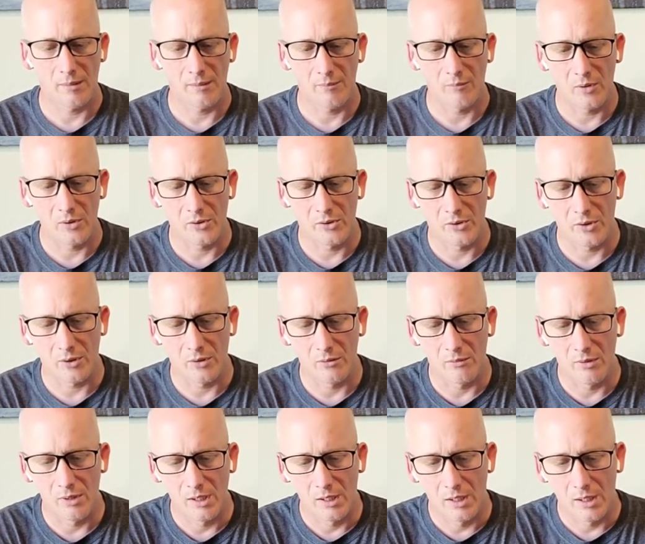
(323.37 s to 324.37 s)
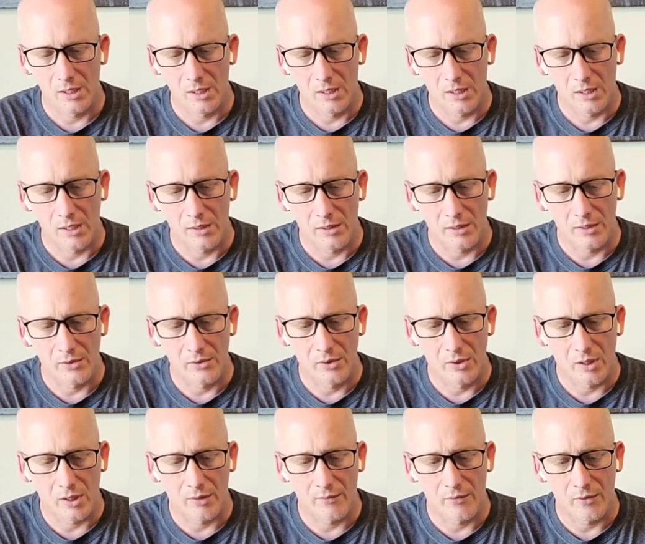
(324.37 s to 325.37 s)
which so it does
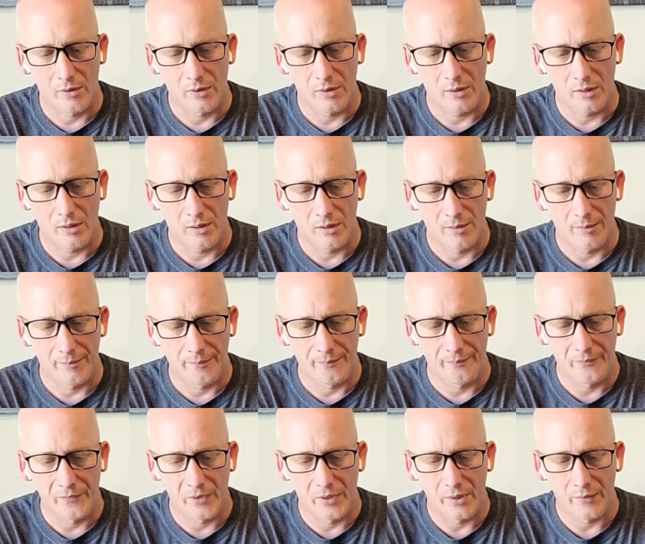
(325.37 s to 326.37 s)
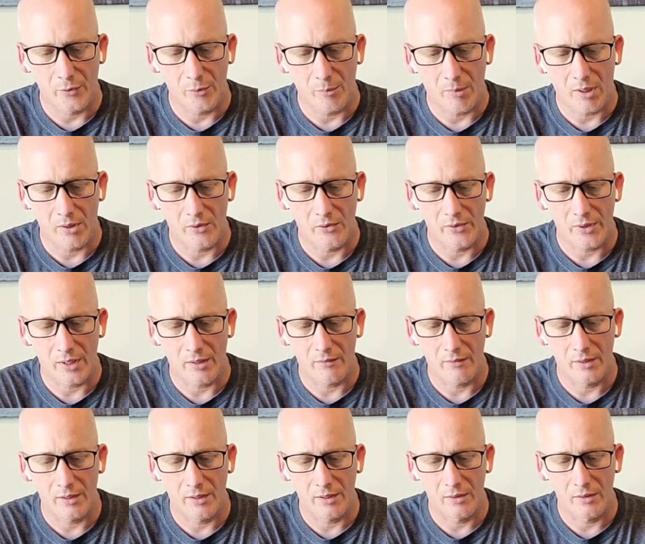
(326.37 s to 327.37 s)
cover the different models that
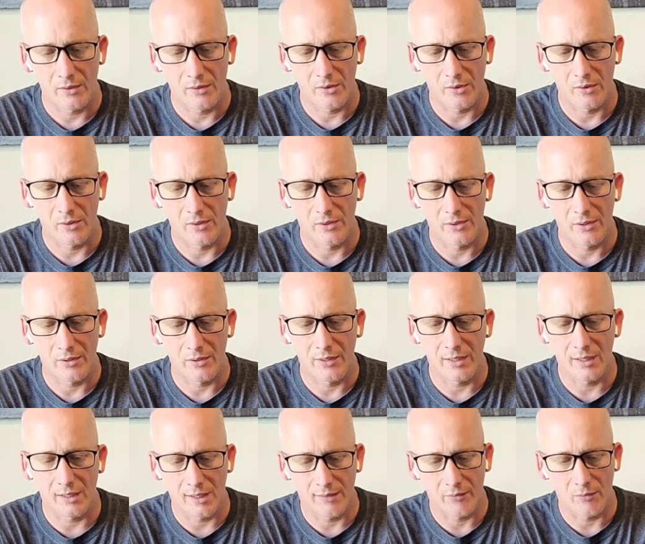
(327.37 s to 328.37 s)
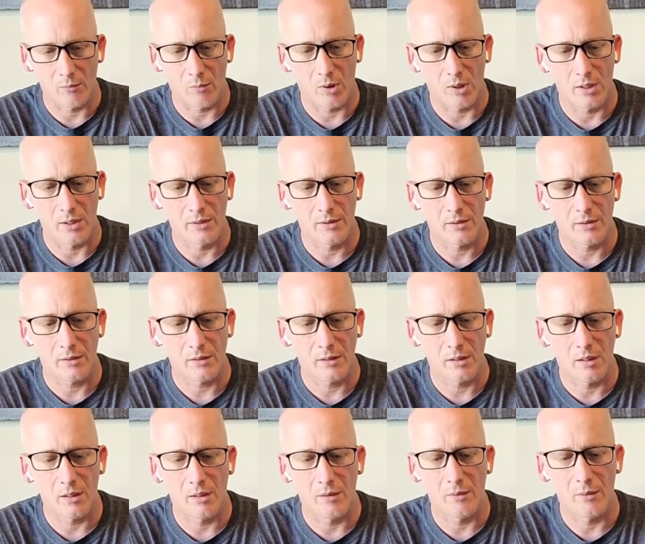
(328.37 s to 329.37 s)
are in here. So this is the 11 watt.
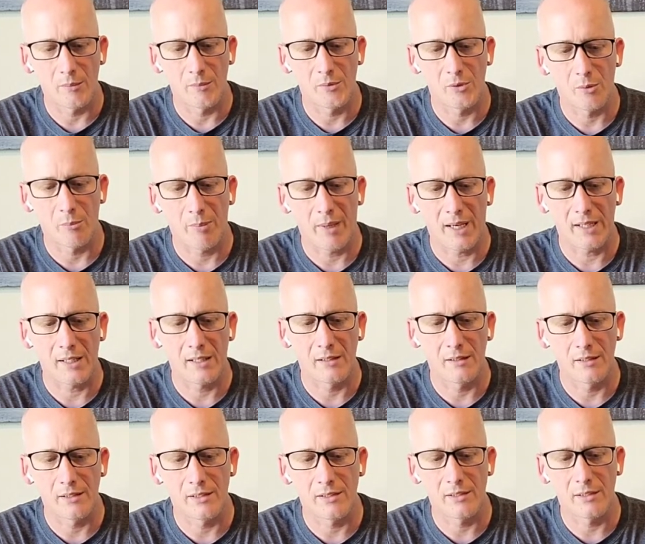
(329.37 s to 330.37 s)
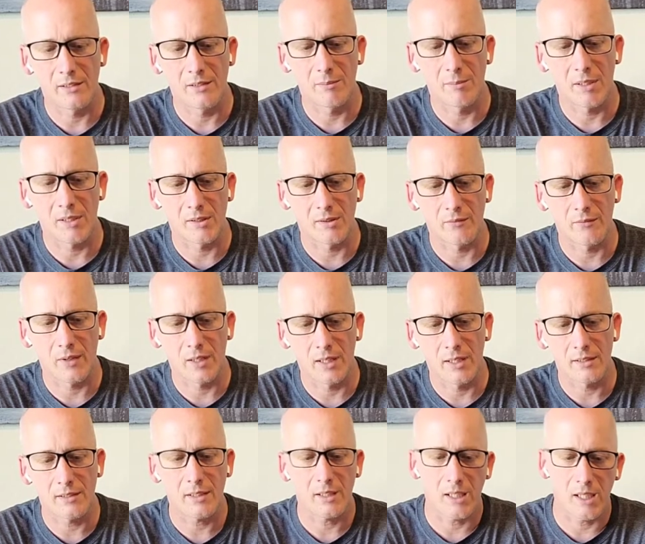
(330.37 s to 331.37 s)
So packing list, it
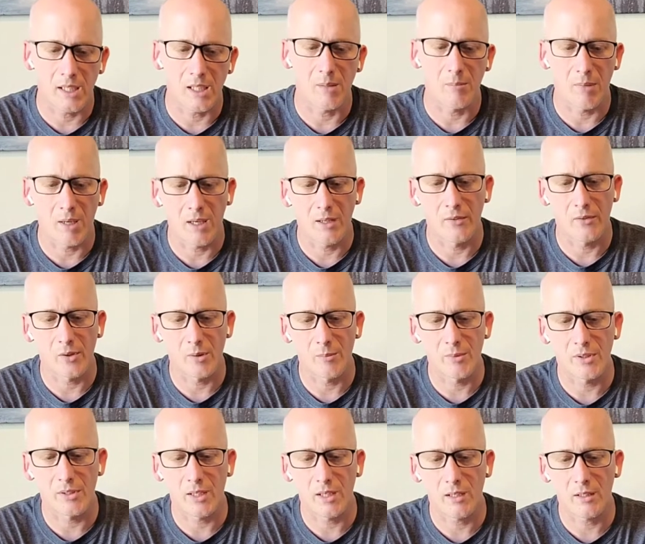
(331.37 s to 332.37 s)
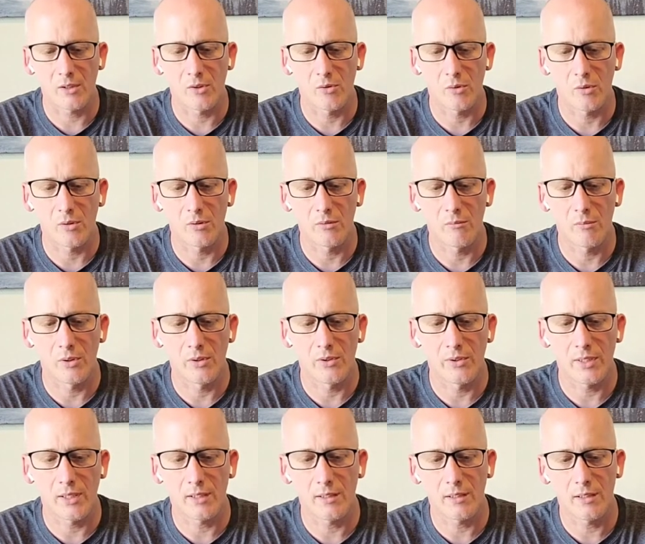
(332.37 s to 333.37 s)
specifies heating mat and thermostat controller, one
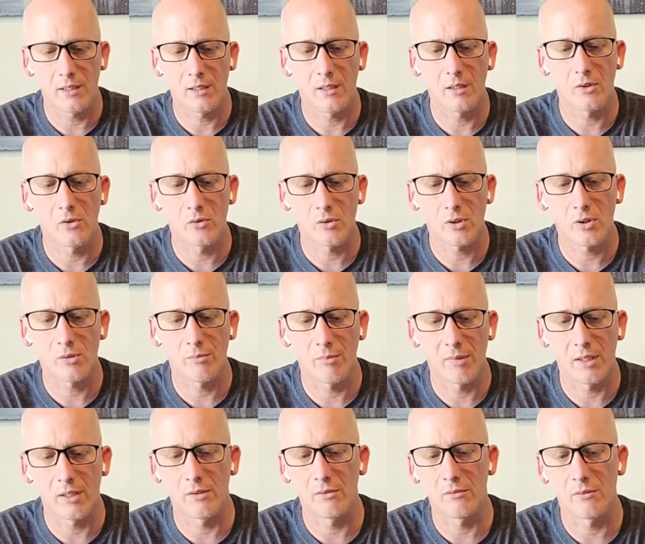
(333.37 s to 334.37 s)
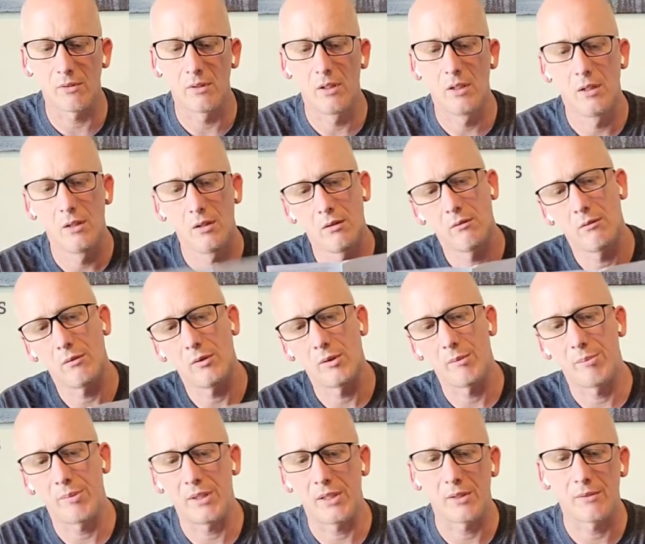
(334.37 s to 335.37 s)
set, and instruction manual,
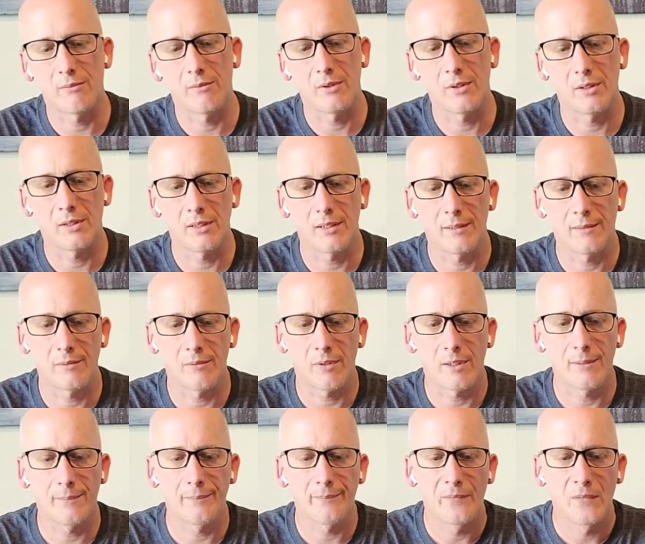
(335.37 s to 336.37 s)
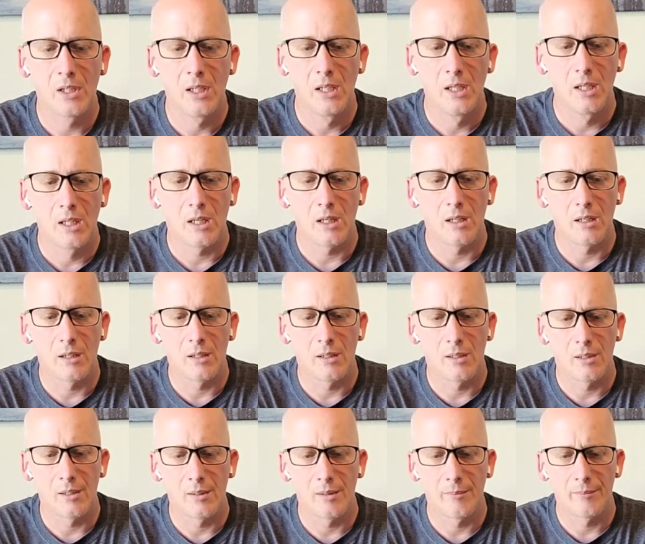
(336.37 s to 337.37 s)
one piece, one set,
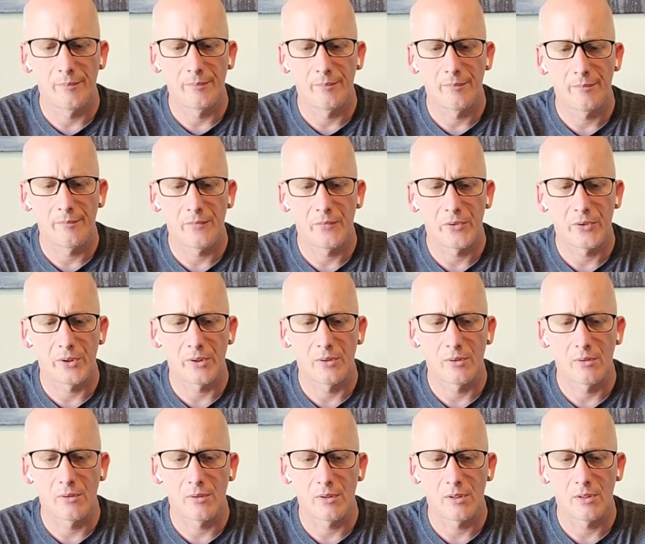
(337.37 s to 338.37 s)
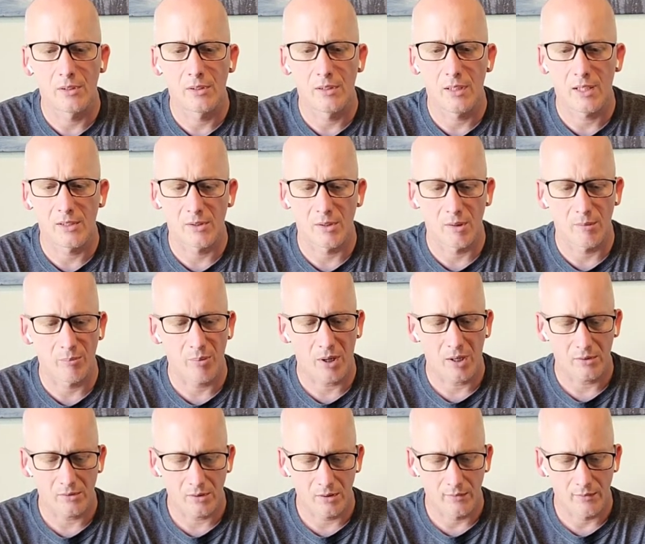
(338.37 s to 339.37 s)
right? So it has a
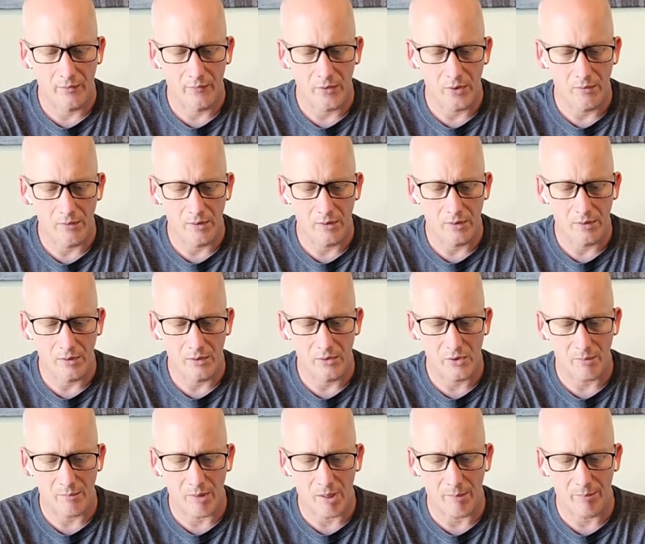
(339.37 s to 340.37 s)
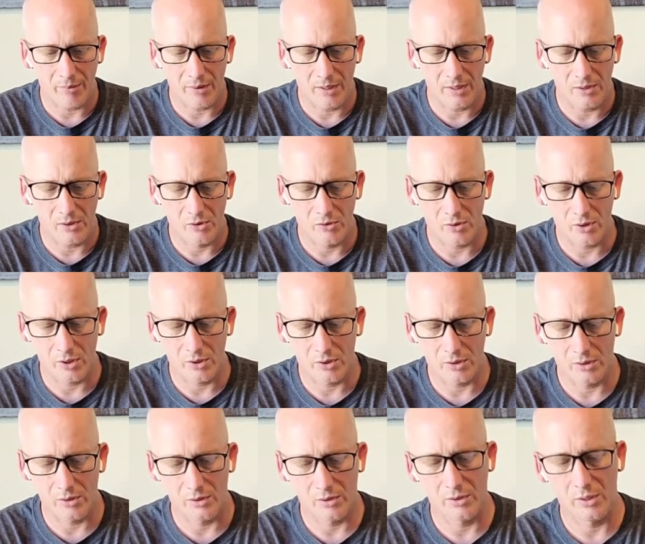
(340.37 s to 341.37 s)
product overview in there, some operating
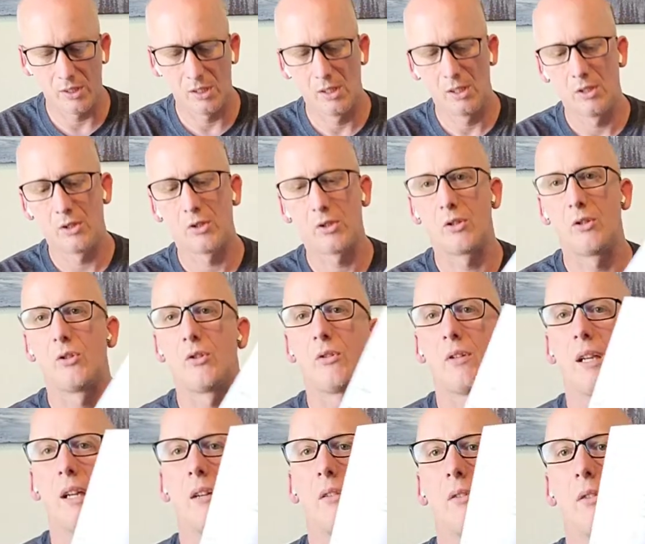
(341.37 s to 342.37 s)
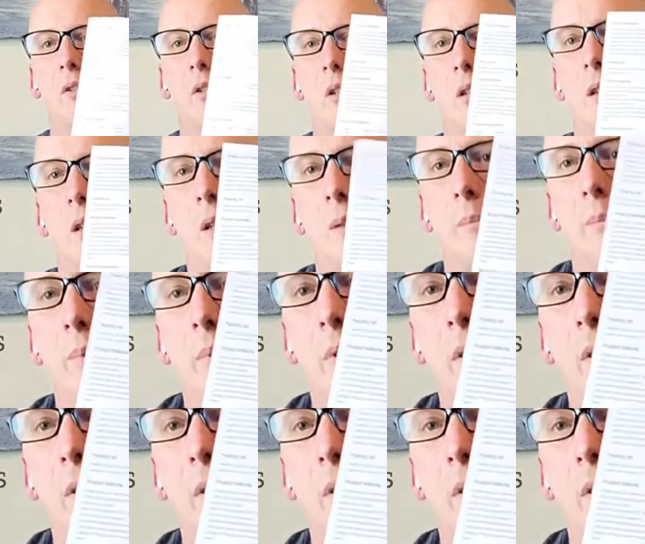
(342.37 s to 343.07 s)
instructions, shows you how to hook up,